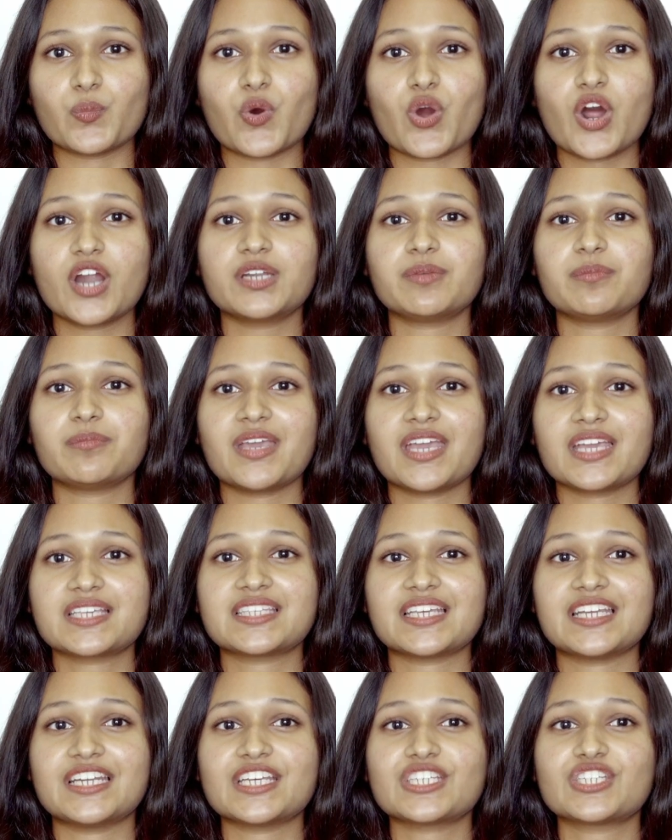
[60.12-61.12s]
what
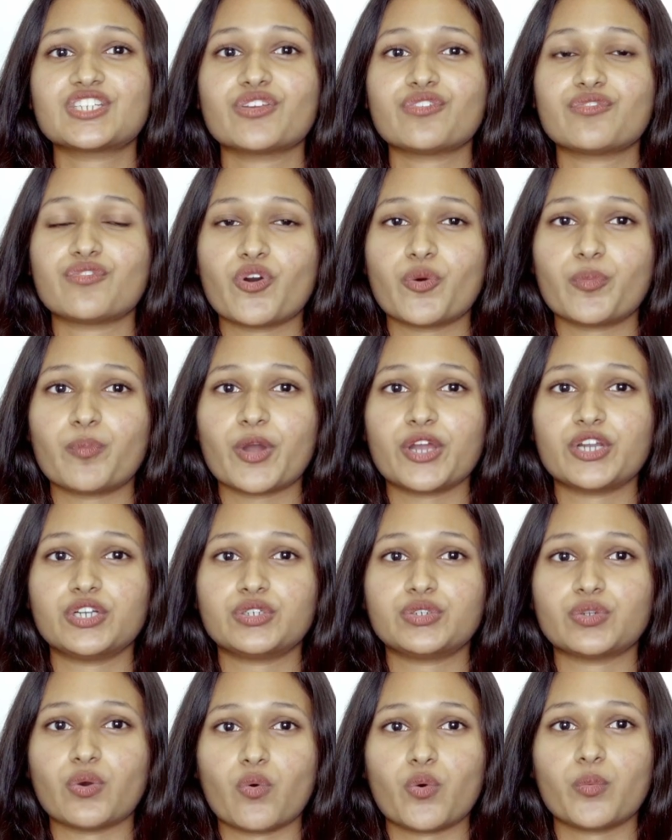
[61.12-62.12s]
makes Industry
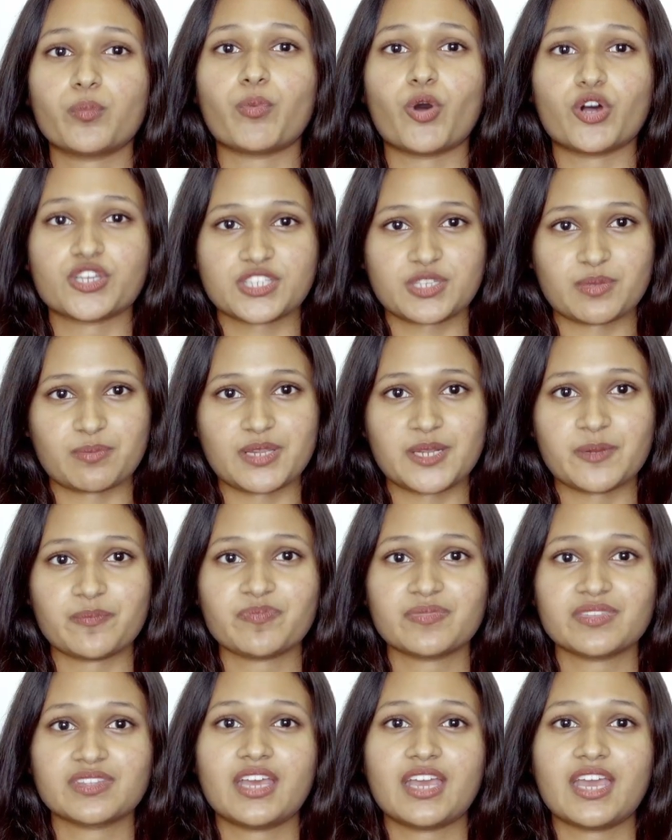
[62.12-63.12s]
4.0
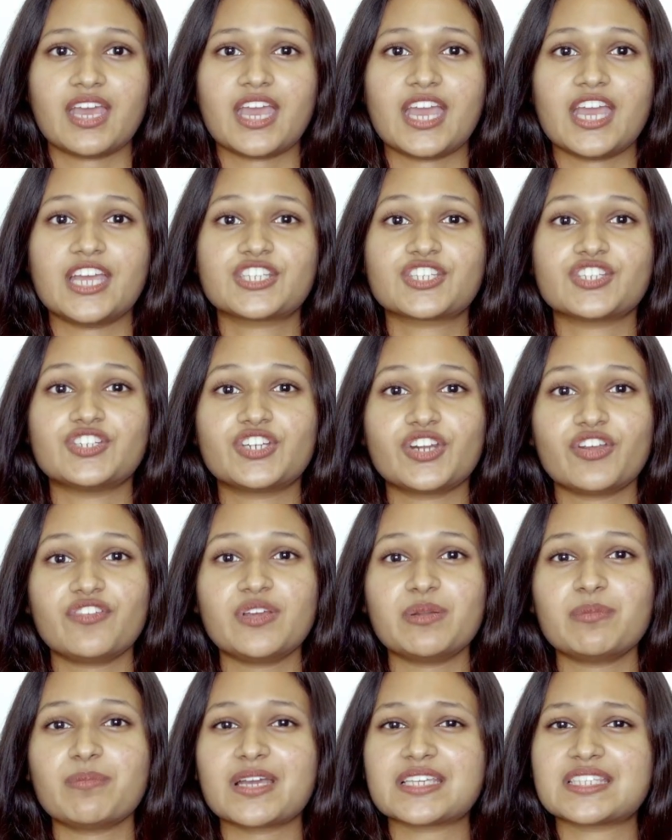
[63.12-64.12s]
possible. It's
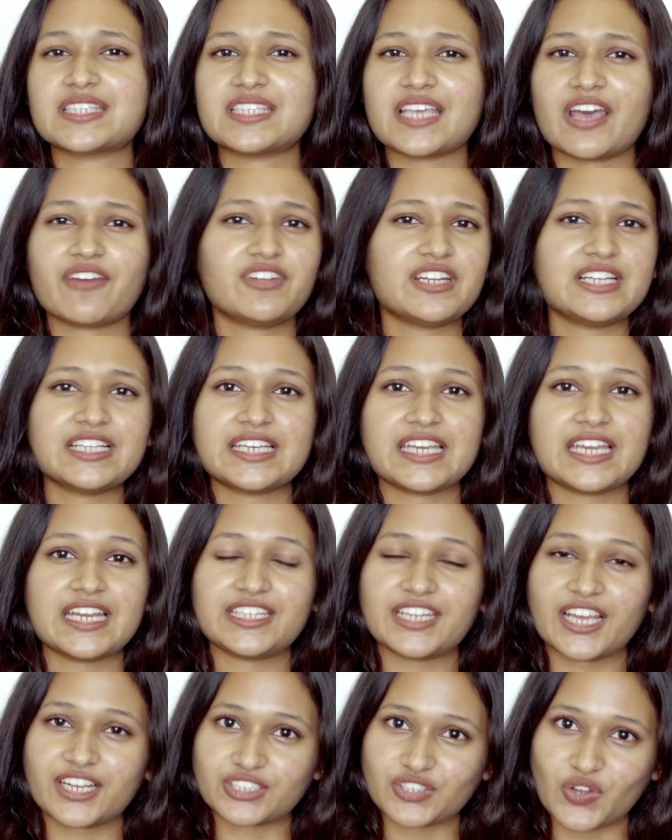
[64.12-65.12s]
driven by several key
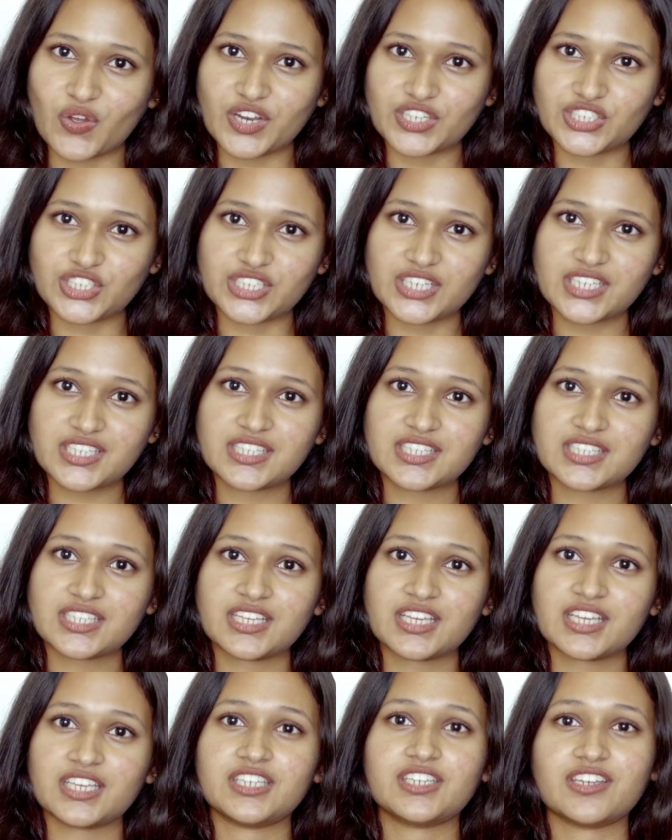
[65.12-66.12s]
technologies.
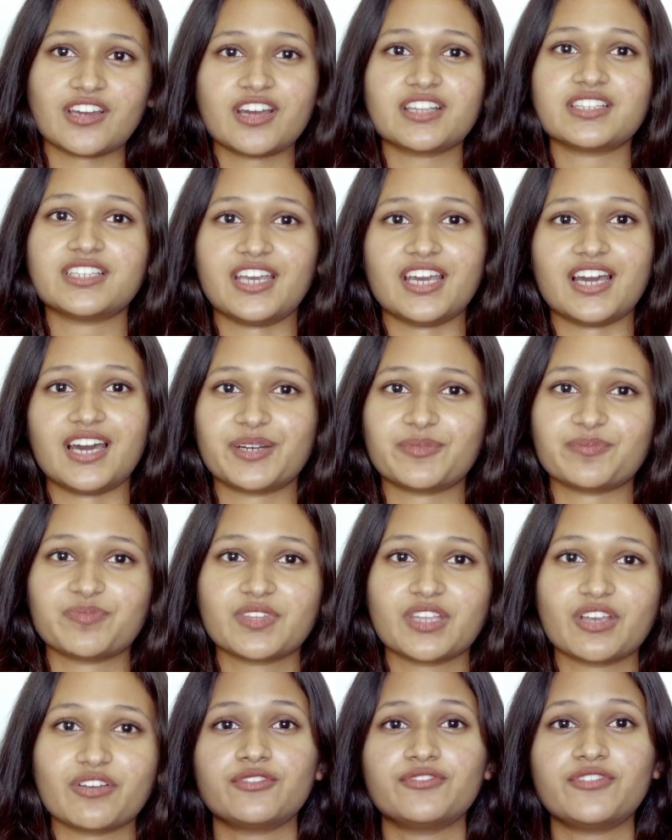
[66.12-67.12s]
Here they are.
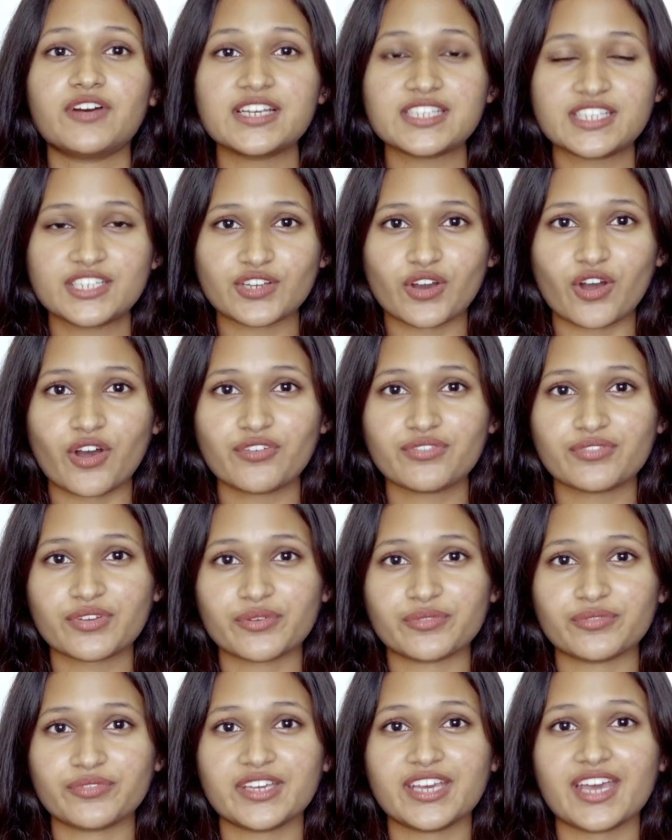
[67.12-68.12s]
First off,
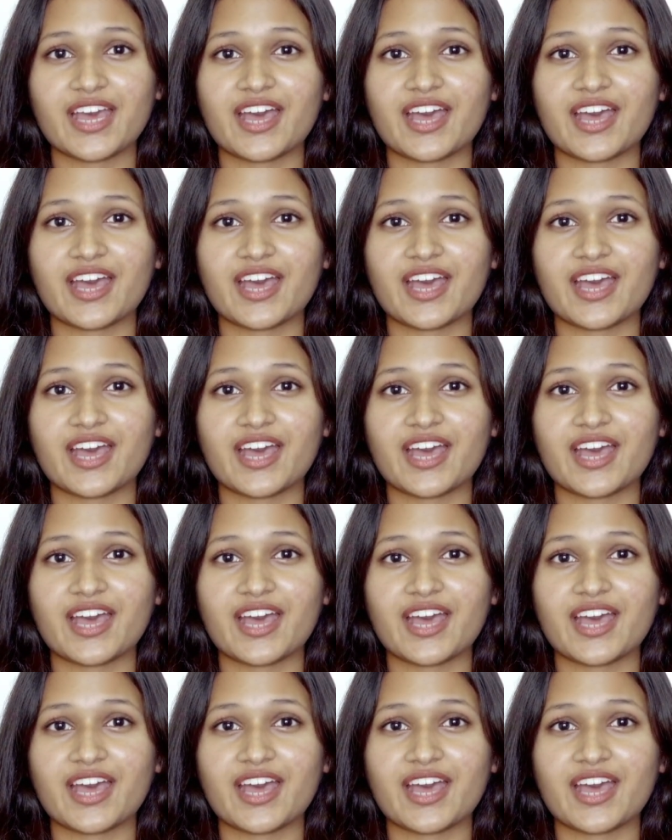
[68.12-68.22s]
we